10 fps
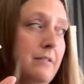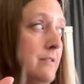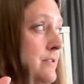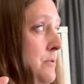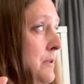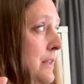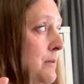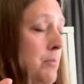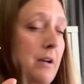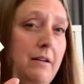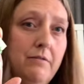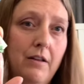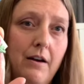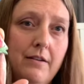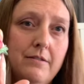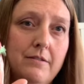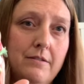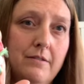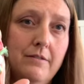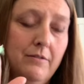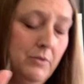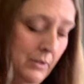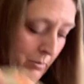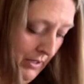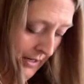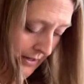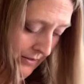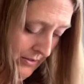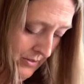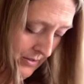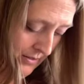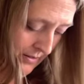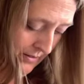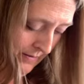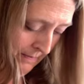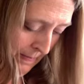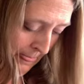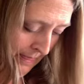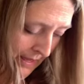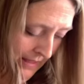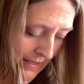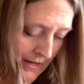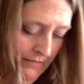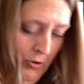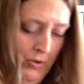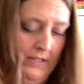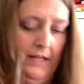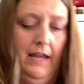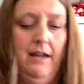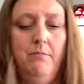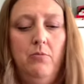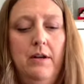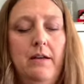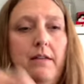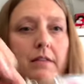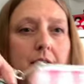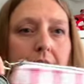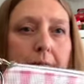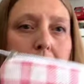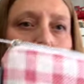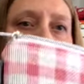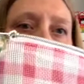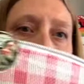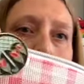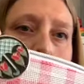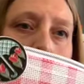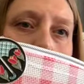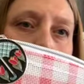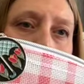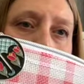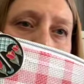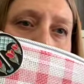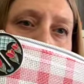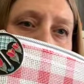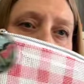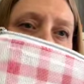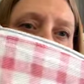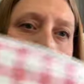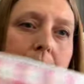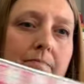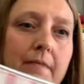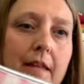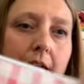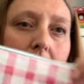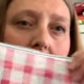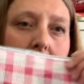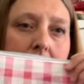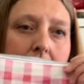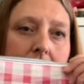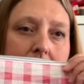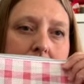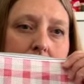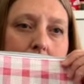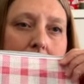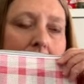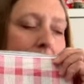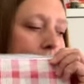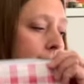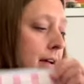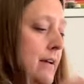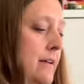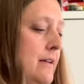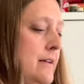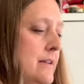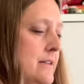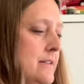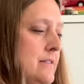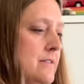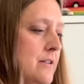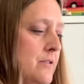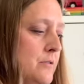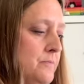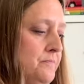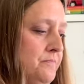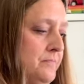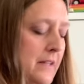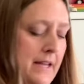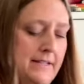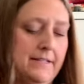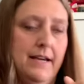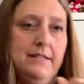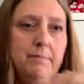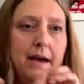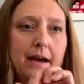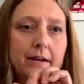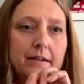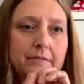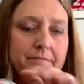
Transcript: It's a really pretty floss, really pretty colors. And then of course it came with this little charm and this little bag. So nice size bag.